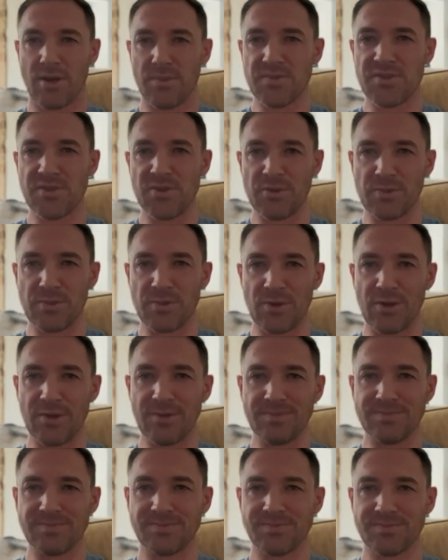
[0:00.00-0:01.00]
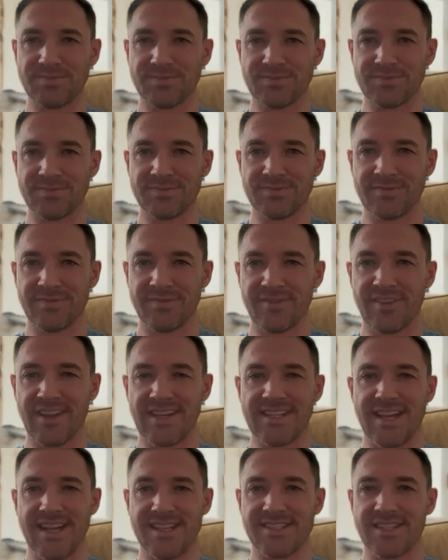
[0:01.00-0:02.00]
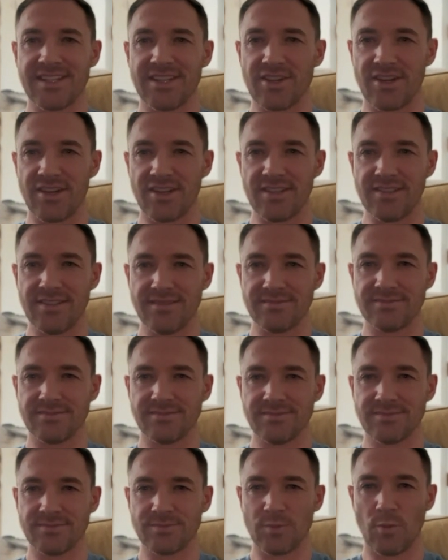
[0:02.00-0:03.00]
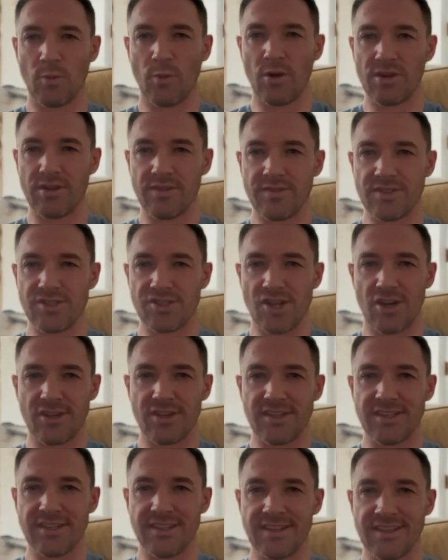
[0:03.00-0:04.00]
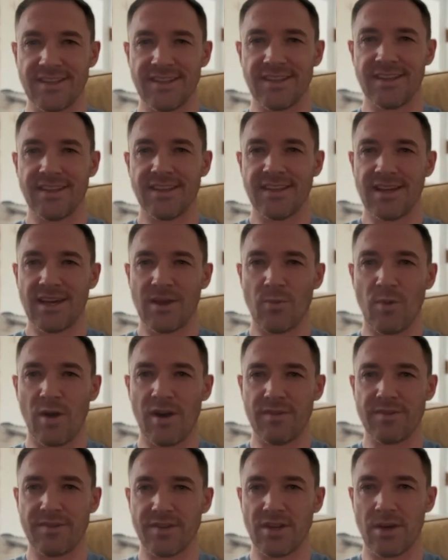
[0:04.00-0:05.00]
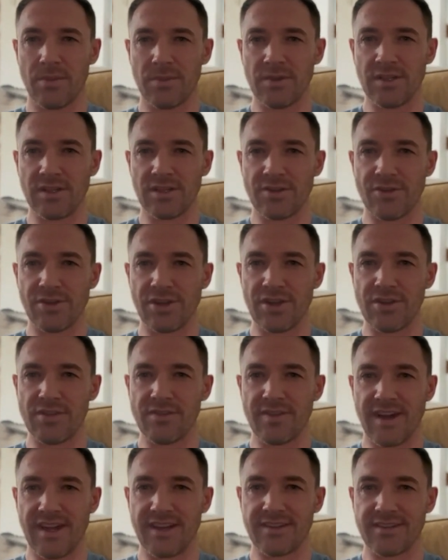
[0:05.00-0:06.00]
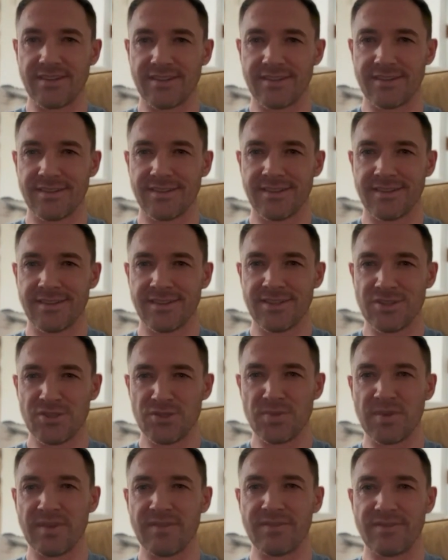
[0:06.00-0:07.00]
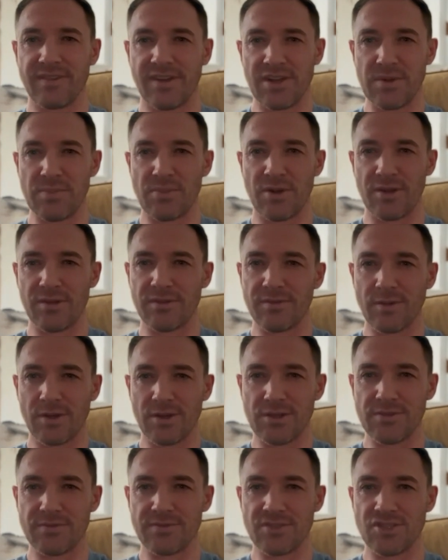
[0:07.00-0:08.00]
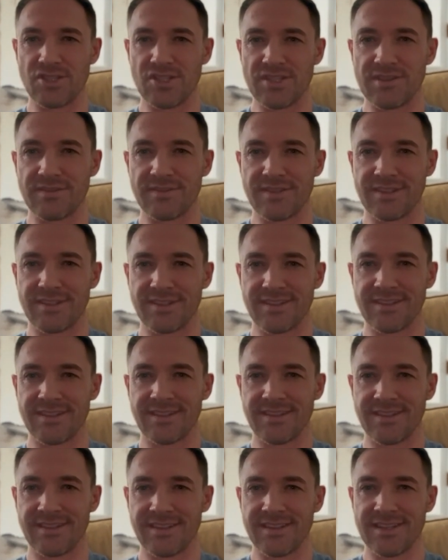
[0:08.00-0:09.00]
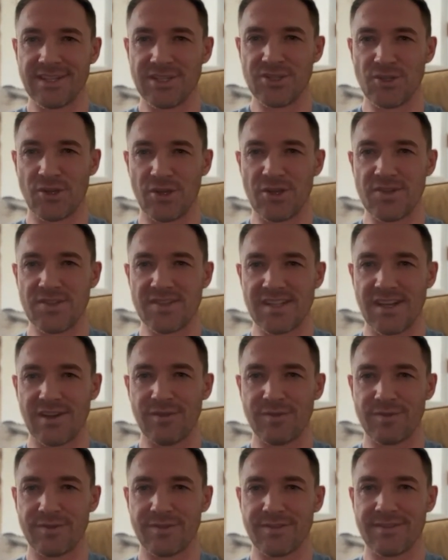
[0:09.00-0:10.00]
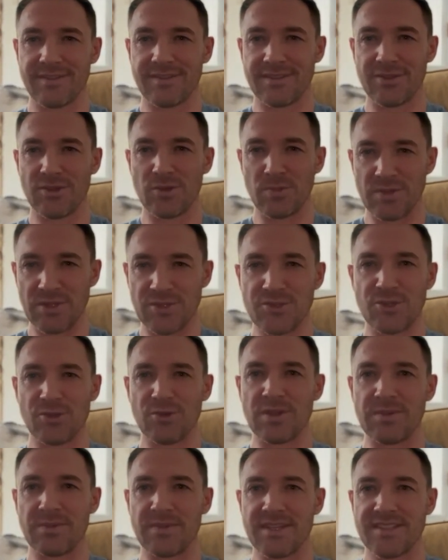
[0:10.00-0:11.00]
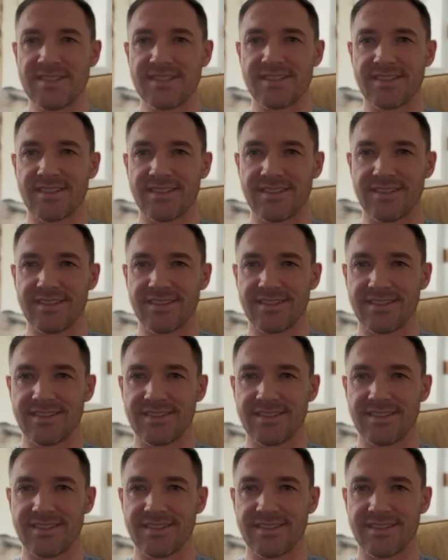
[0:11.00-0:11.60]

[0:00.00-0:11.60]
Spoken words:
Tom Scudamore, fantastic guy, wonderful jockey, and what a phenomenal career you've had. You should be very proud of what you've achieved. Enjoy yourself, you'll be truly missed.